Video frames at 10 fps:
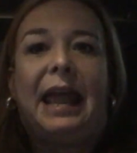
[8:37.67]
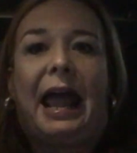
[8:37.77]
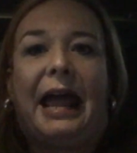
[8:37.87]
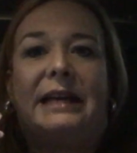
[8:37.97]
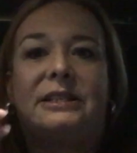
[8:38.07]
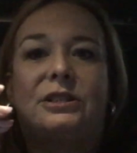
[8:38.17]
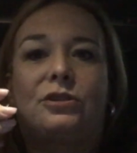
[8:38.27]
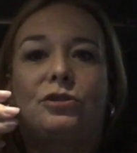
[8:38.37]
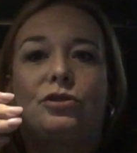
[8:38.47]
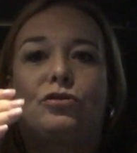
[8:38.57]
has
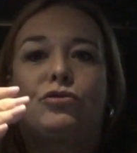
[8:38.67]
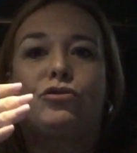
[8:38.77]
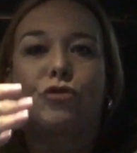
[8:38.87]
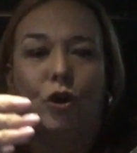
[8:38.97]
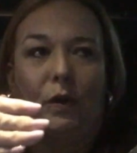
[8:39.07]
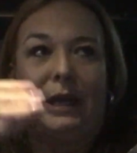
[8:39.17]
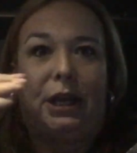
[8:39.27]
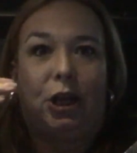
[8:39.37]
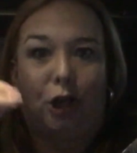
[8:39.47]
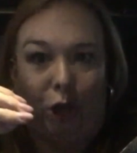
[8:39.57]

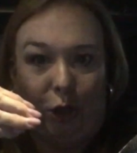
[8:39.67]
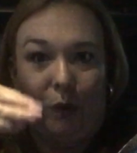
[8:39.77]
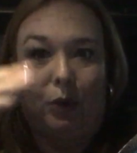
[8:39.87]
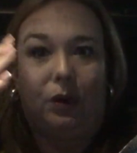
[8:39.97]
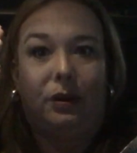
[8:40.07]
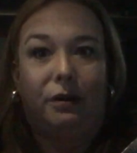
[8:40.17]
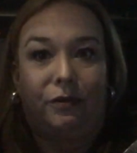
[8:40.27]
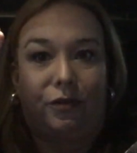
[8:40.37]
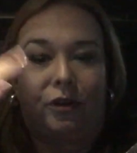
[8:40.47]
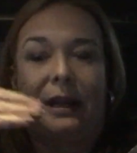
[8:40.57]
truly
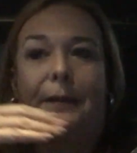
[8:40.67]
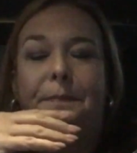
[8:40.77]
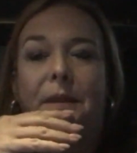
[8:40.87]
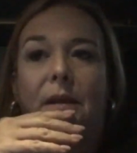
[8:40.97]
gluten-free.